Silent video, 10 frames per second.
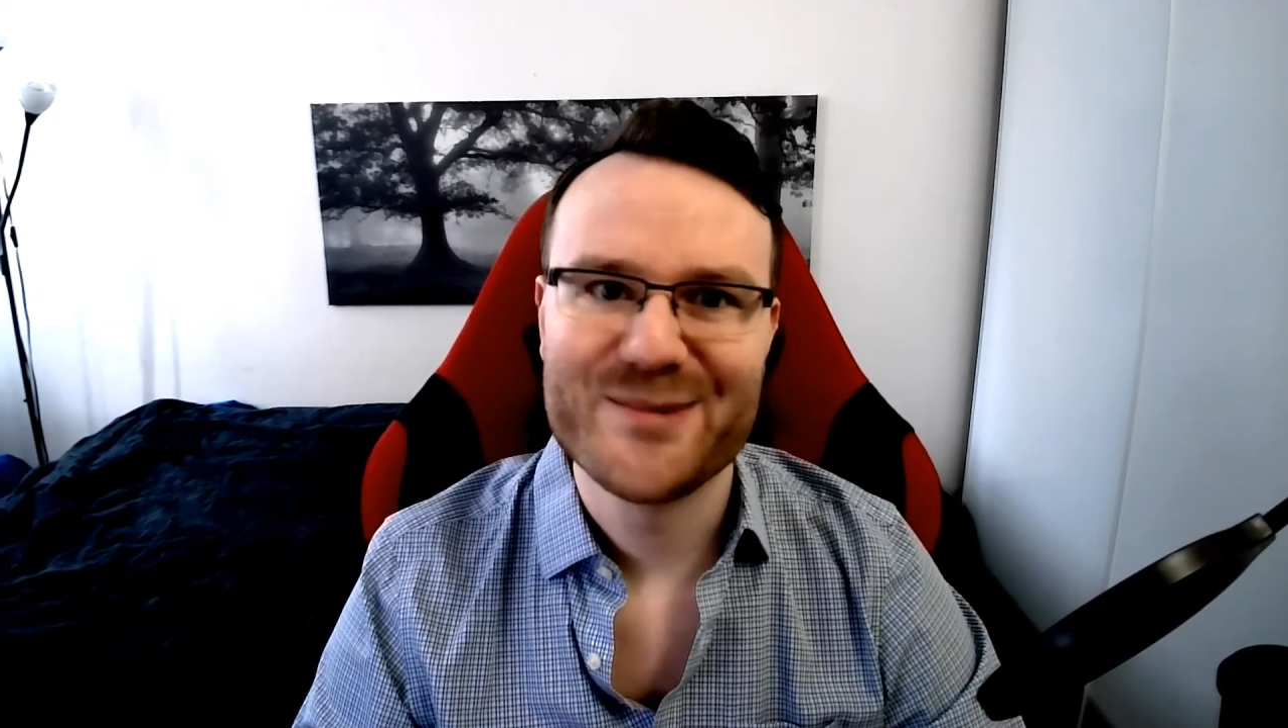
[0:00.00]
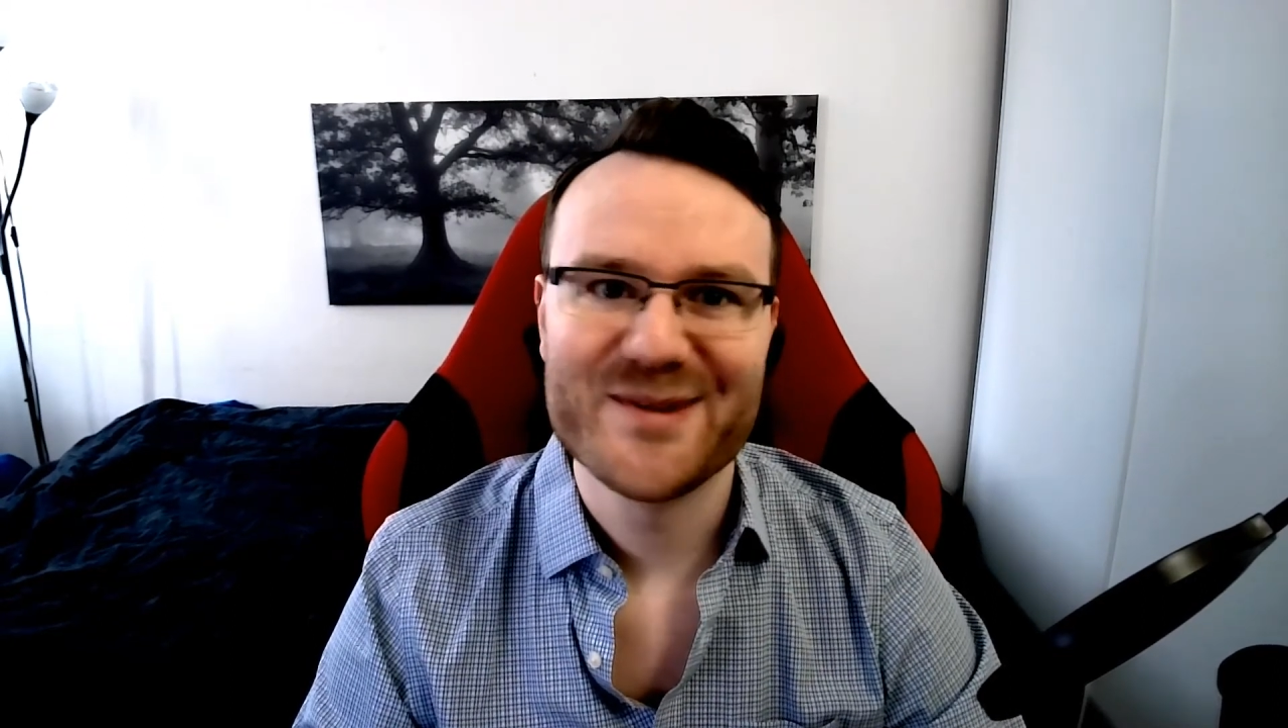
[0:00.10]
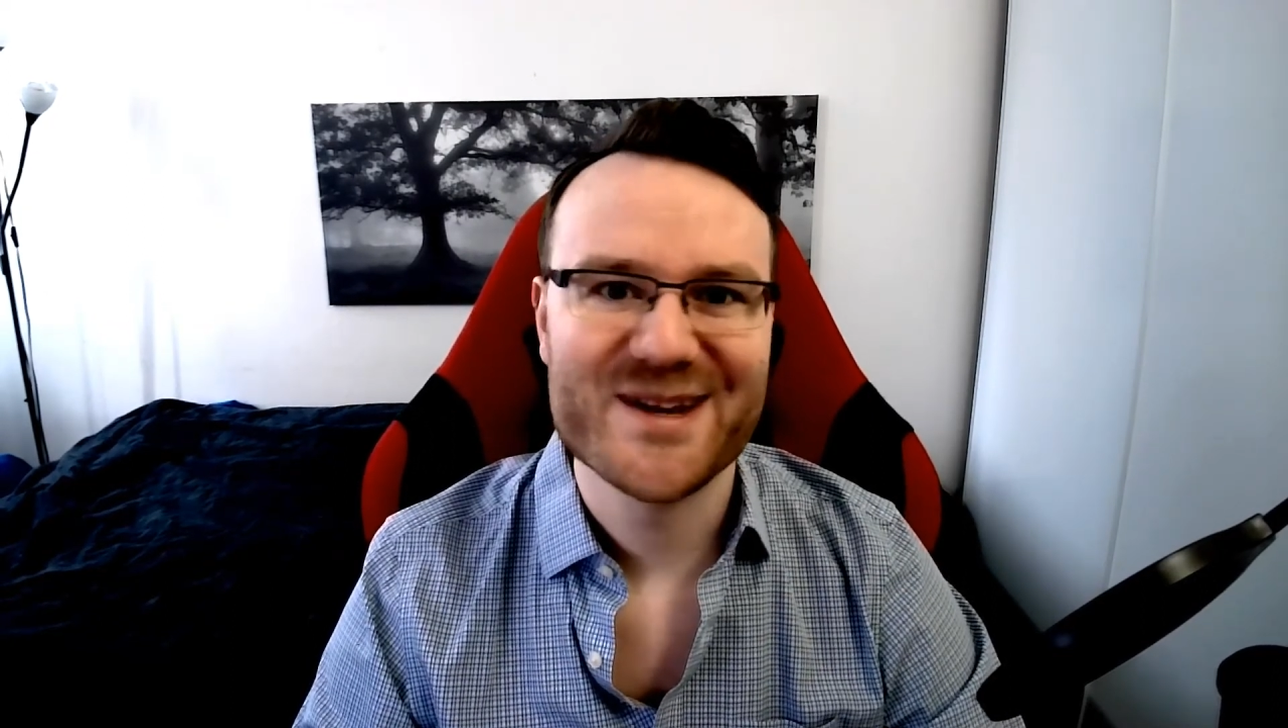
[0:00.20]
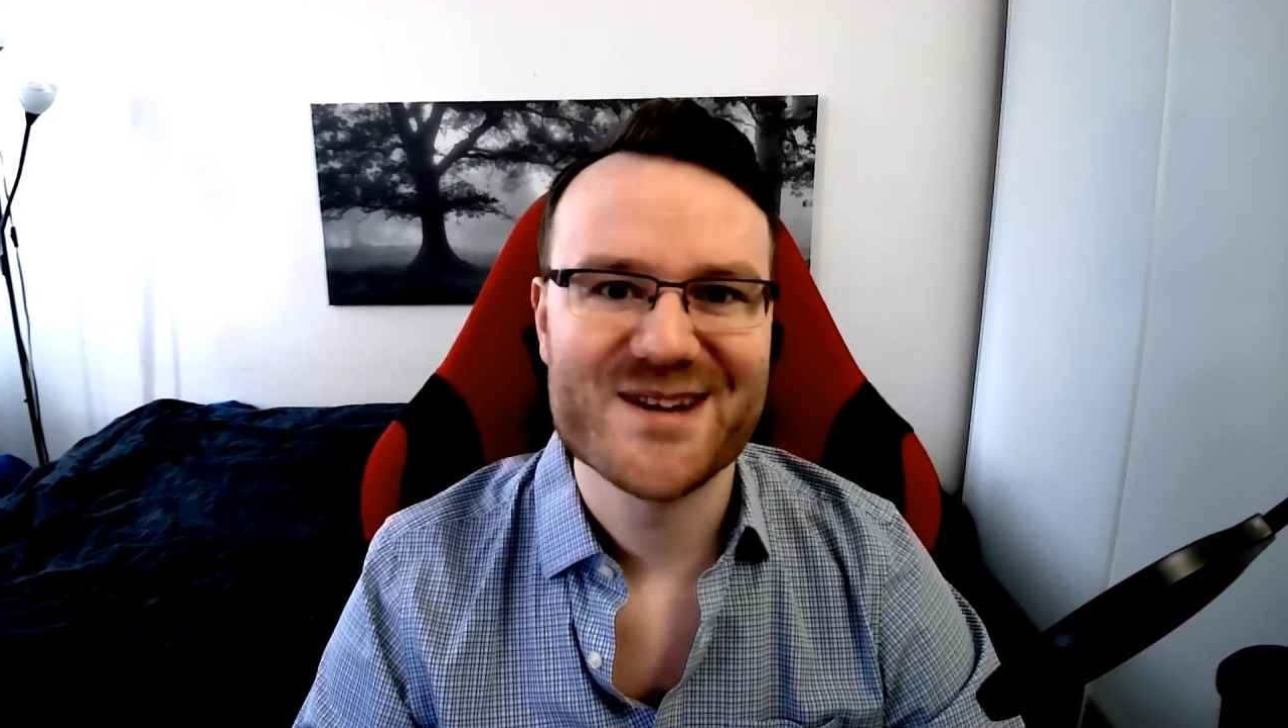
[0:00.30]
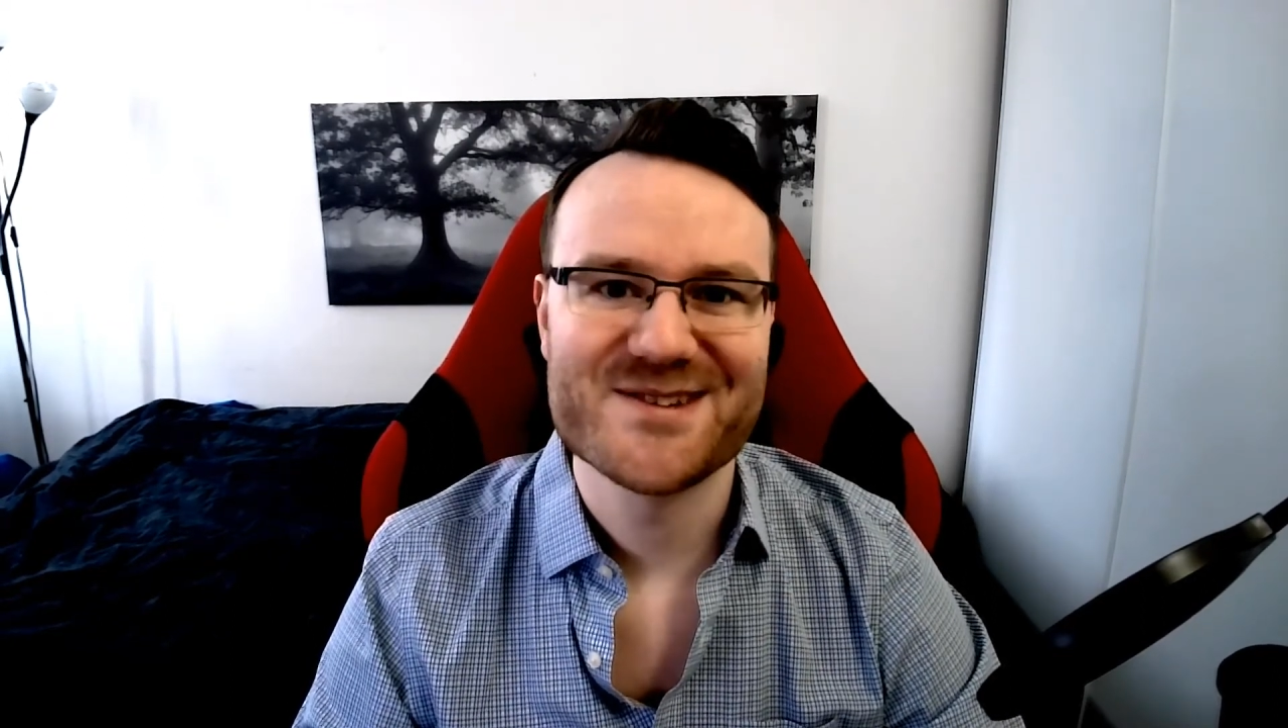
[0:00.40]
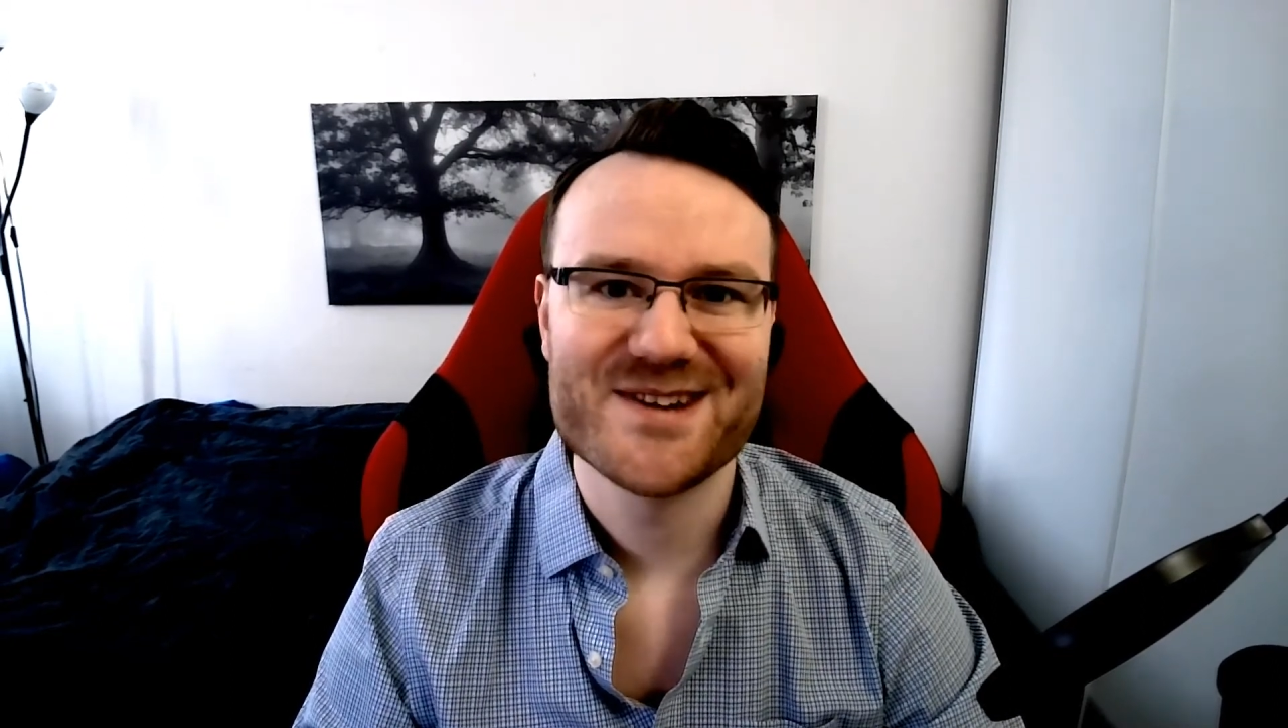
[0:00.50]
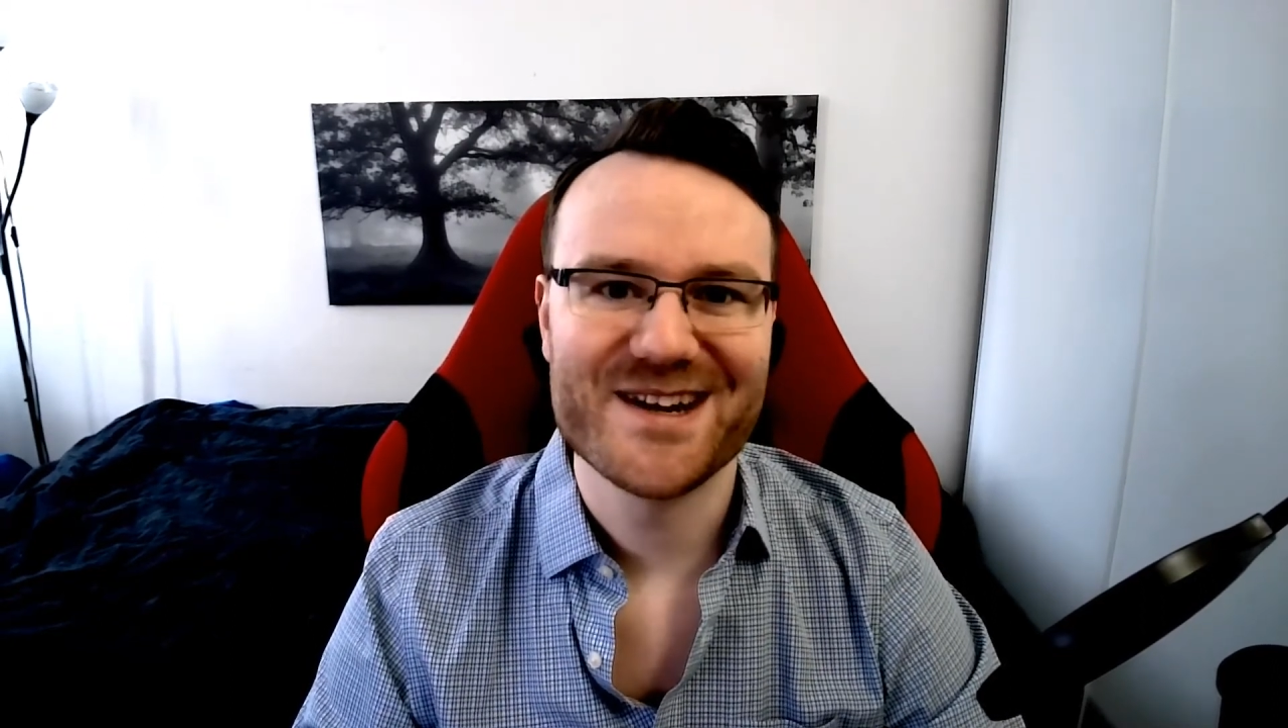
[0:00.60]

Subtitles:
because you're getting